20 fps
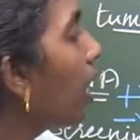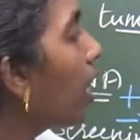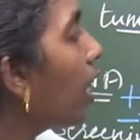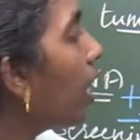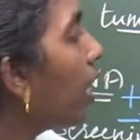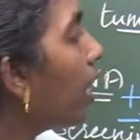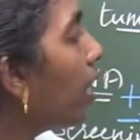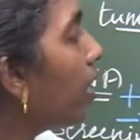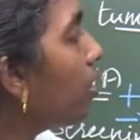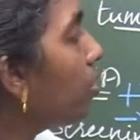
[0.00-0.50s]

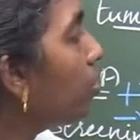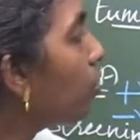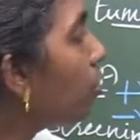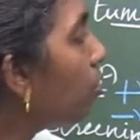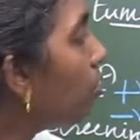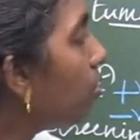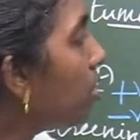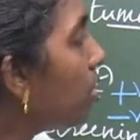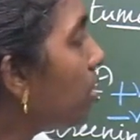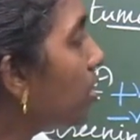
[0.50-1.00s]
and
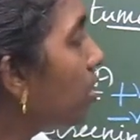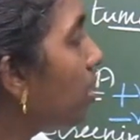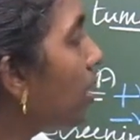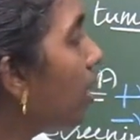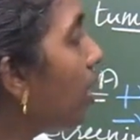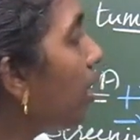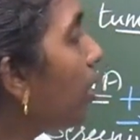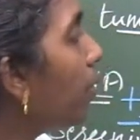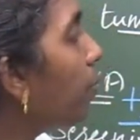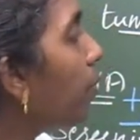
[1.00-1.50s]
through this
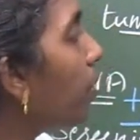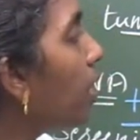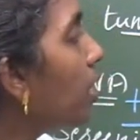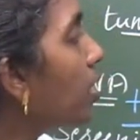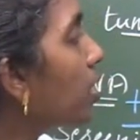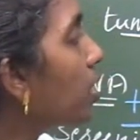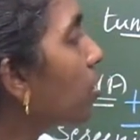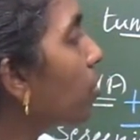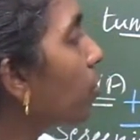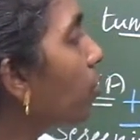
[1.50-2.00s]
gel it
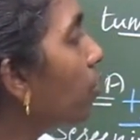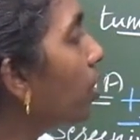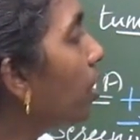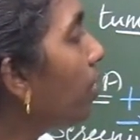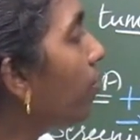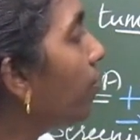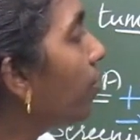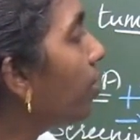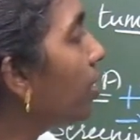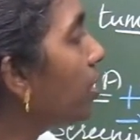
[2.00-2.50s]
passed through the
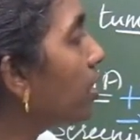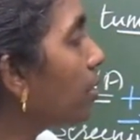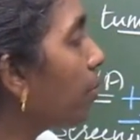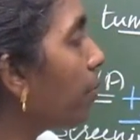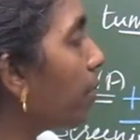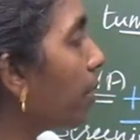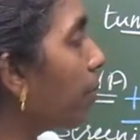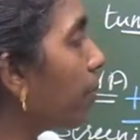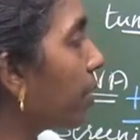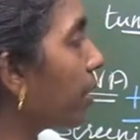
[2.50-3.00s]
filter
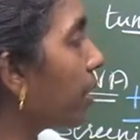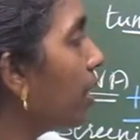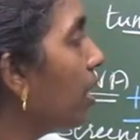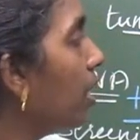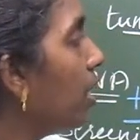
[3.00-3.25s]
paper.